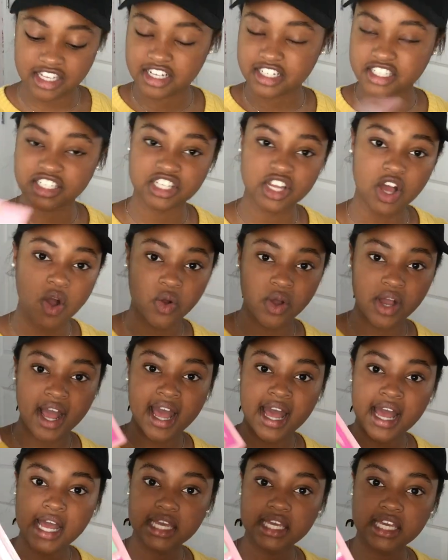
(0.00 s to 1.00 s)
They're so
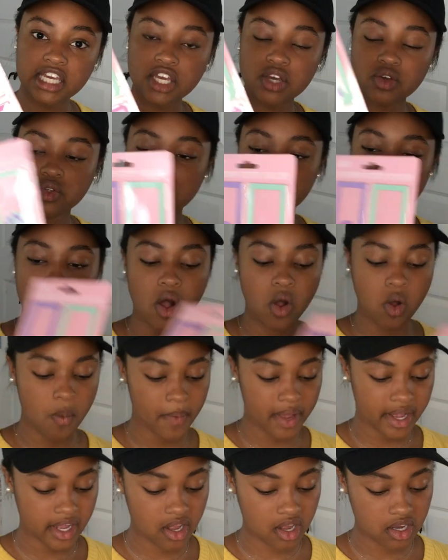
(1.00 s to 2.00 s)
cute. Oh
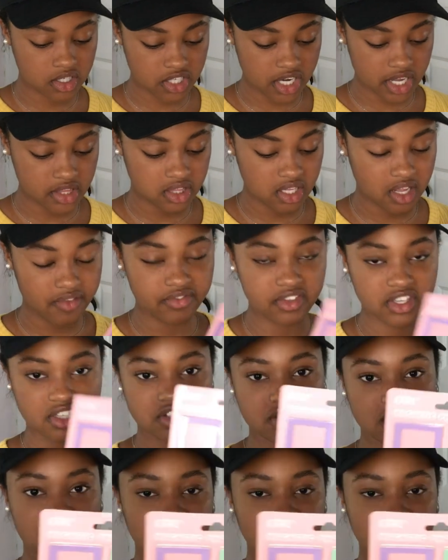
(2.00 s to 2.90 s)
my gosh, I love these.